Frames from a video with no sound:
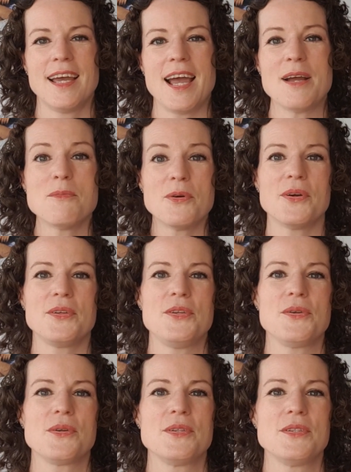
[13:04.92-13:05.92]
and what
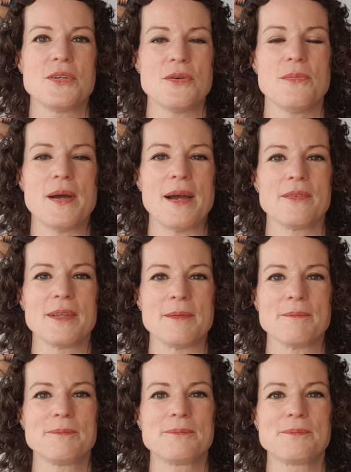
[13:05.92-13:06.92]
you can do about
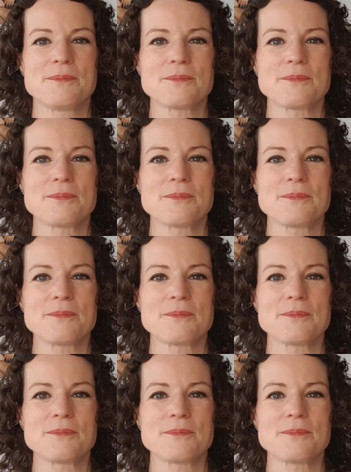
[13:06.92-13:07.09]
them.